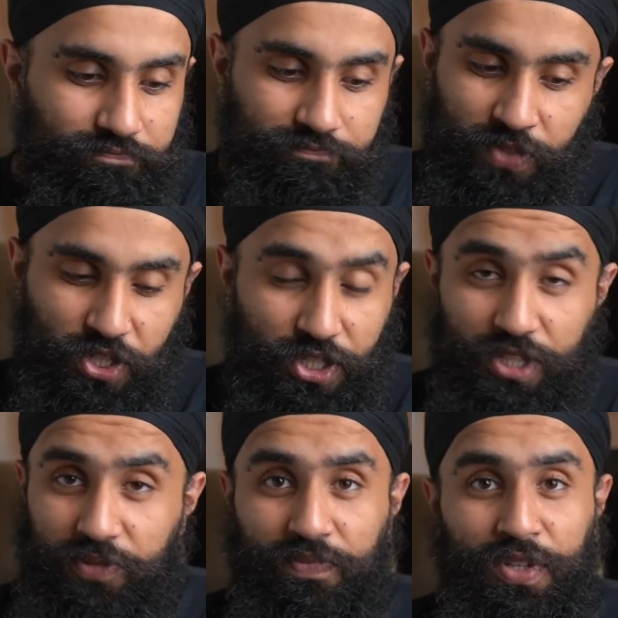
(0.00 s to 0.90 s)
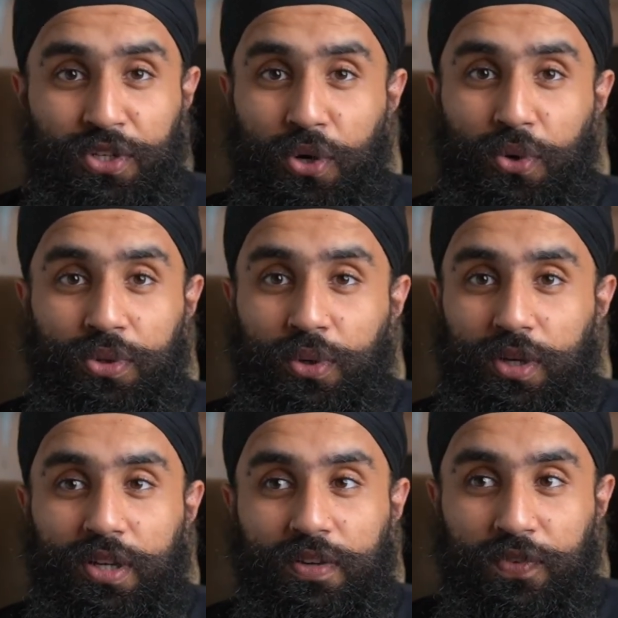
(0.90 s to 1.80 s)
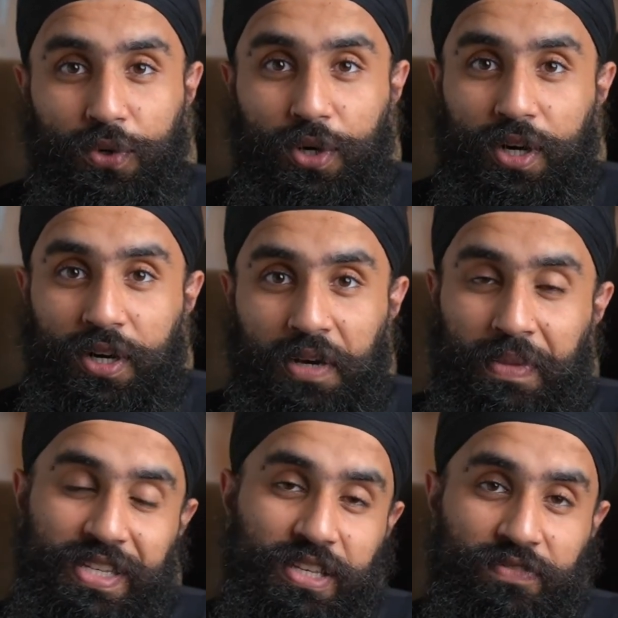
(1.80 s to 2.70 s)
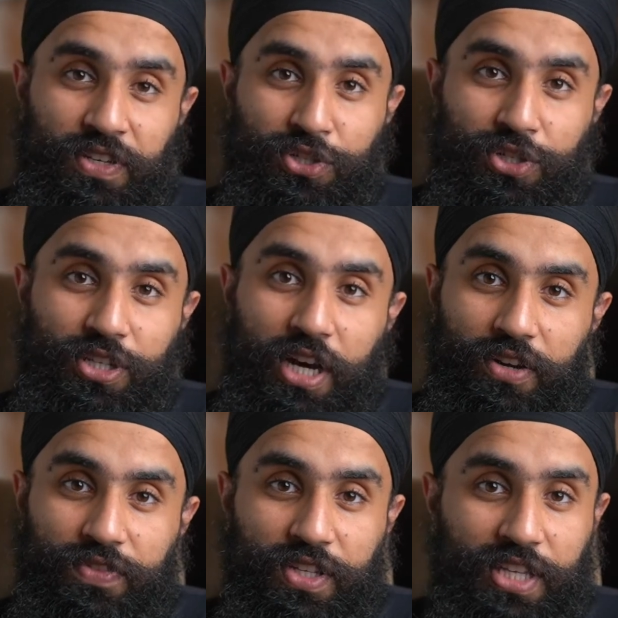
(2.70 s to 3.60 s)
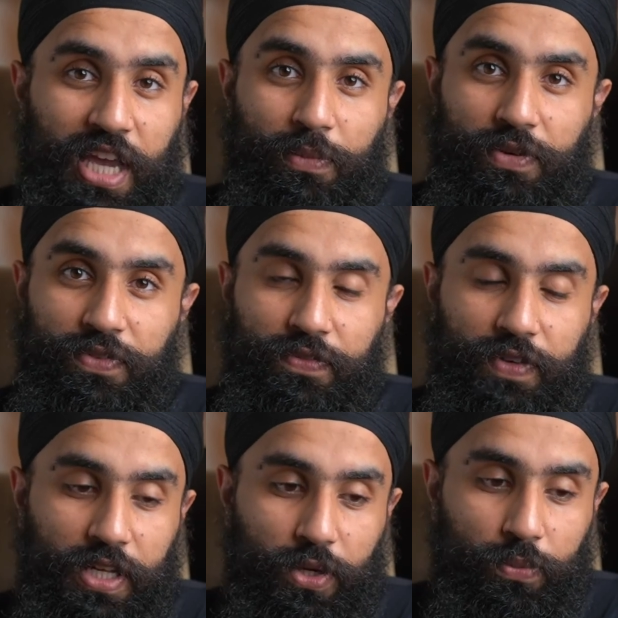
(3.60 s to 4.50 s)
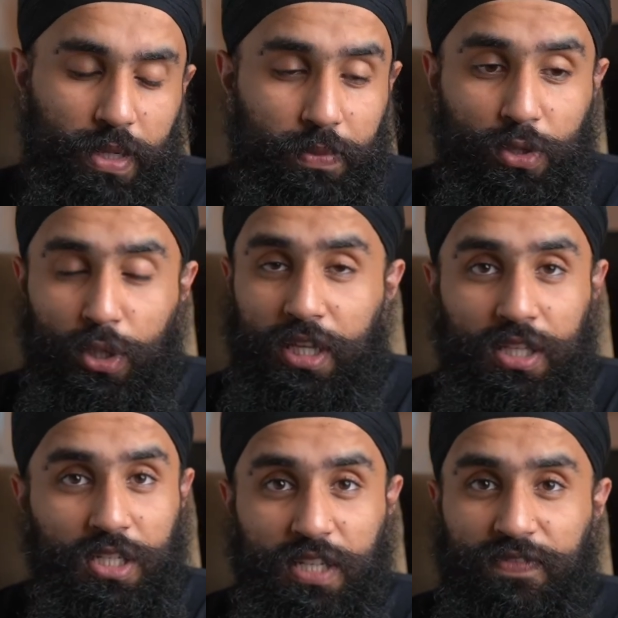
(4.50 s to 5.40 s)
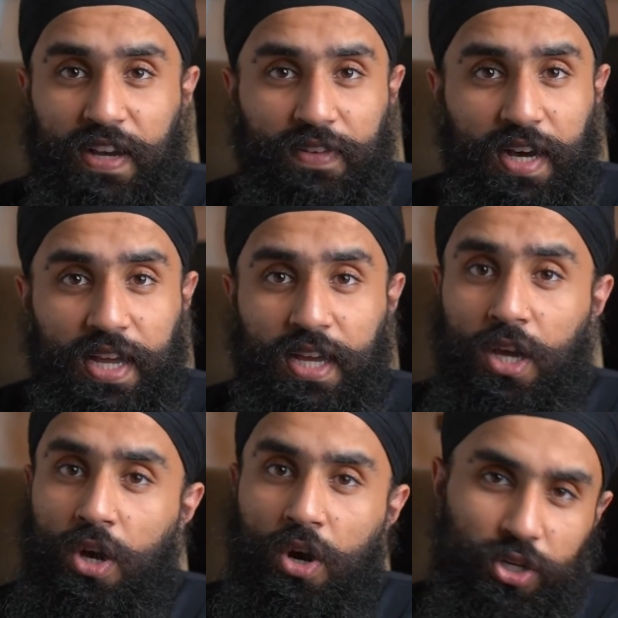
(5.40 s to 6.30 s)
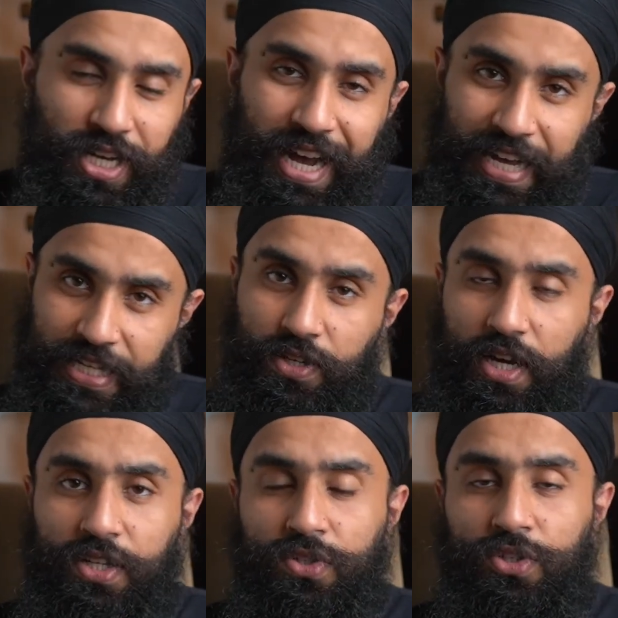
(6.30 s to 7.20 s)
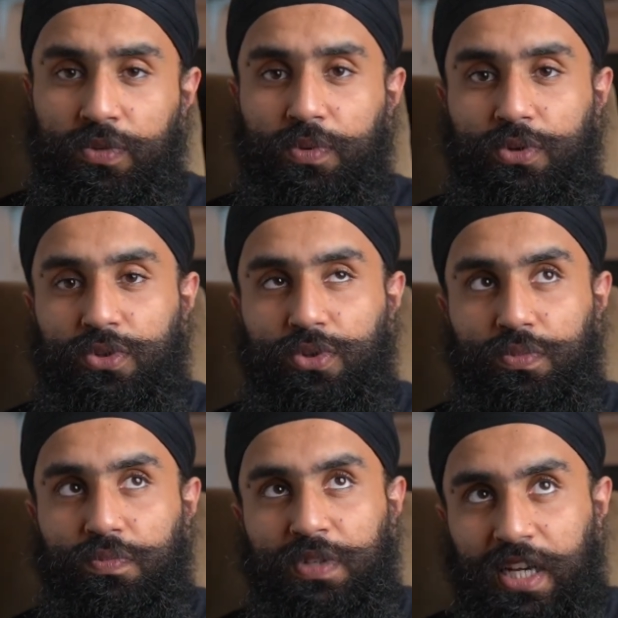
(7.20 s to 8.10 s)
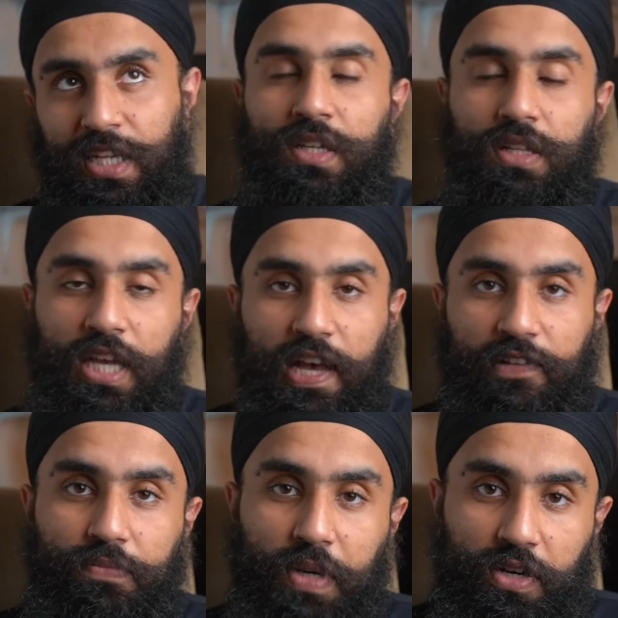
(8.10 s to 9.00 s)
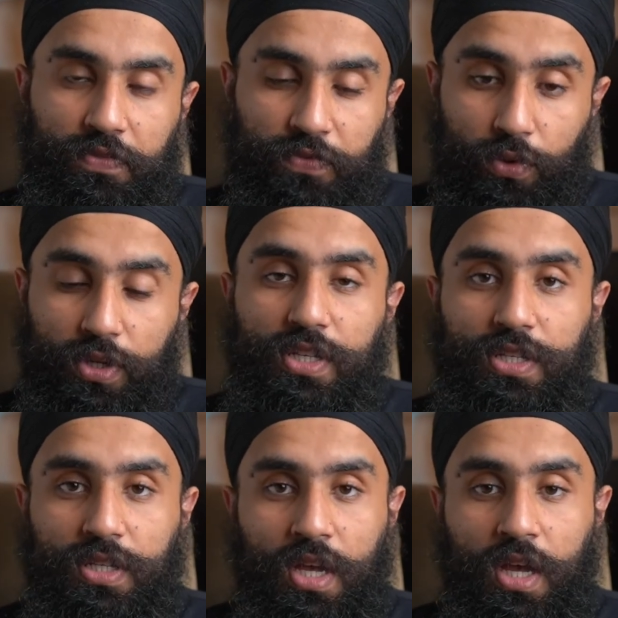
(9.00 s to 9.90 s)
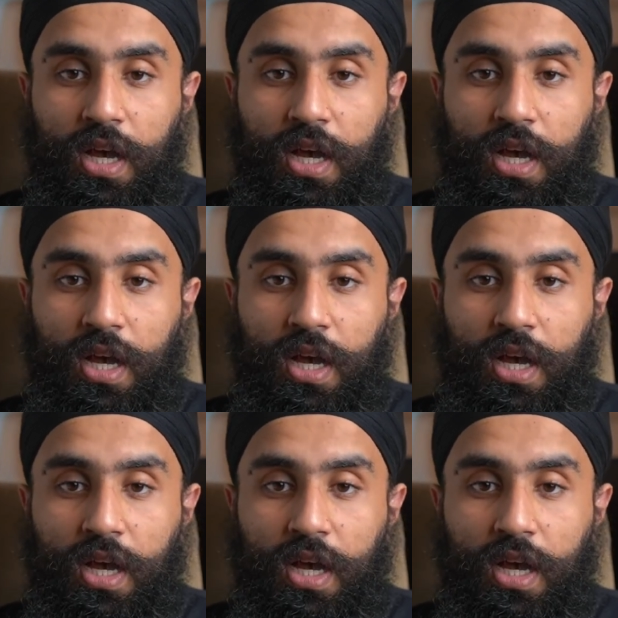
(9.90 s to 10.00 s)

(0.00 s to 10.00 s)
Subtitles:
Just don't look for amazing features out of this camera for video. Maybe look at the T5i, or the eyes are actually supposed to technically have better focus.